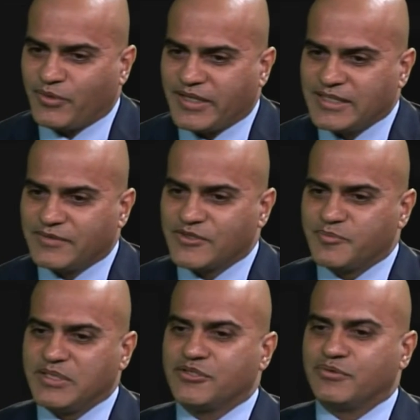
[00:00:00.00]
gave a
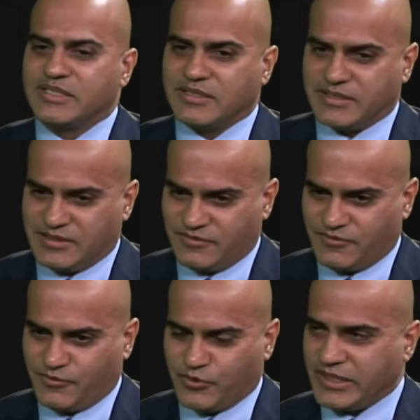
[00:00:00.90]
speech recently
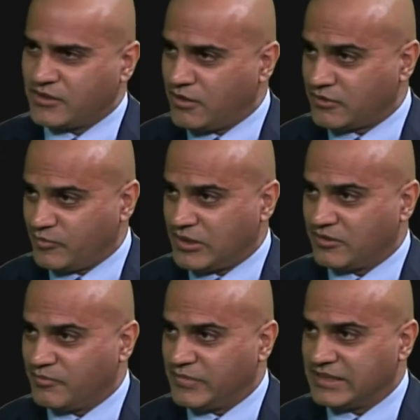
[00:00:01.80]
where I talked about
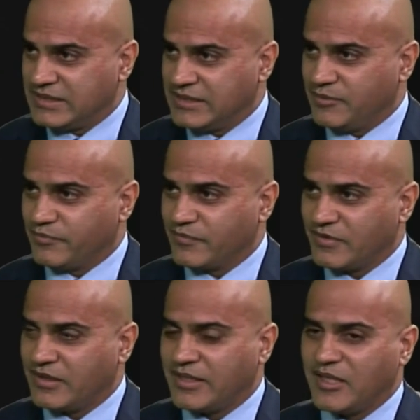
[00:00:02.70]
my team,
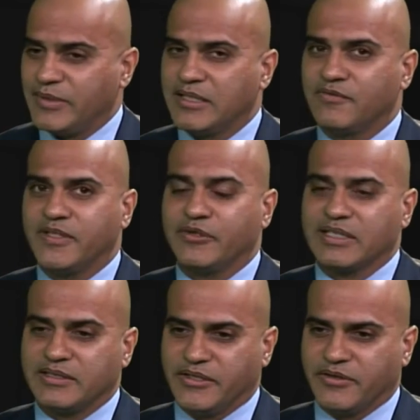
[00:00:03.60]
and I made it very
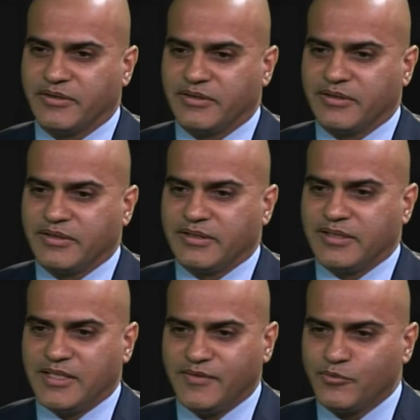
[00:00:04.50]
clear.
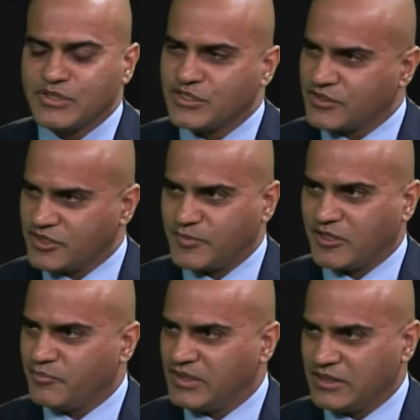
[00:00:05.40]
If it was just about
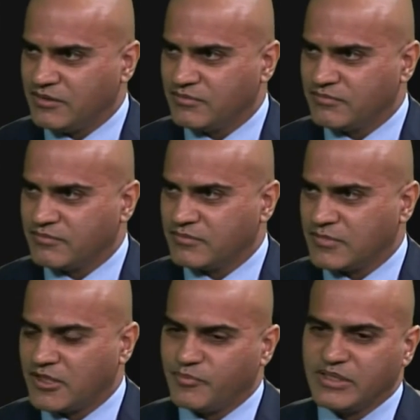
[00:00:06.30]
me,
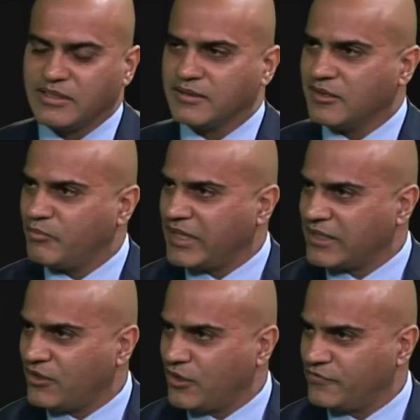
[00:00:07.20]
I'd be in a little back
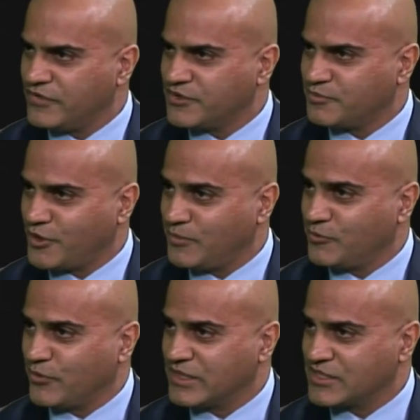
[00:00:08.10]
office, probably
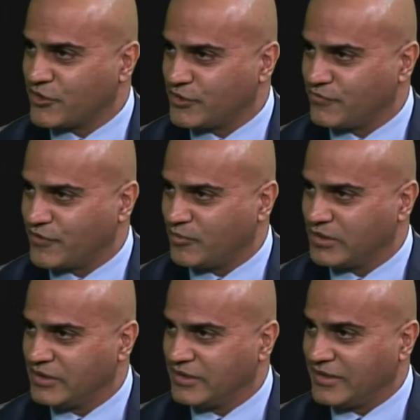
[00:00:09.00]
where I started from,
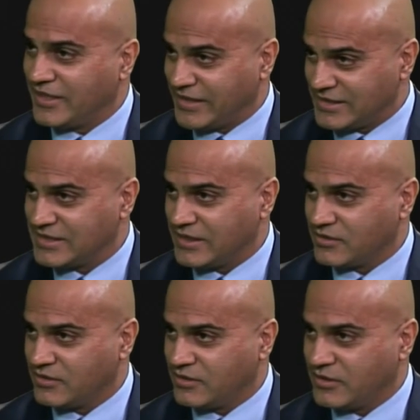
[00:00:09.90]
and that's it.
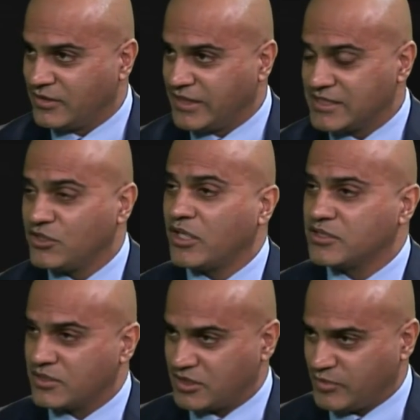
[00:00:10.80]
It's not
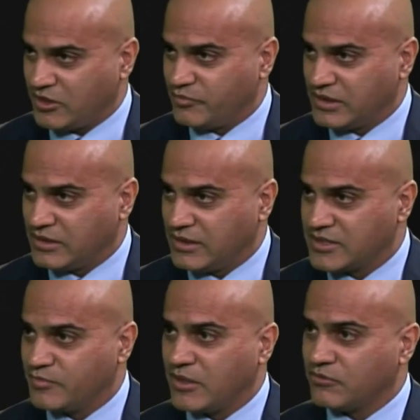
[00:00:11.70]
just about me. It's
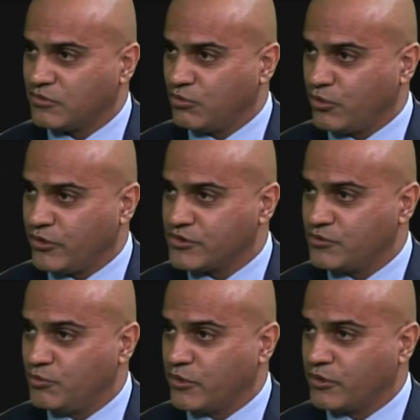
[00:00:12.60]
about the lawyers who
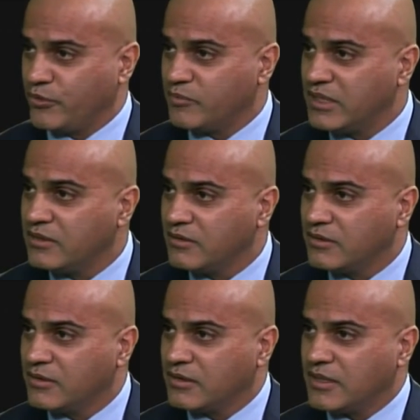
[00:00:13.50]
work with me.
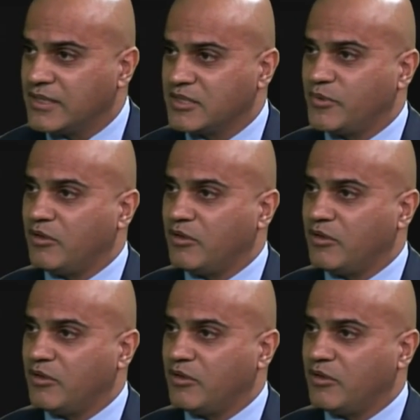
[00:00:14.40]
It's about my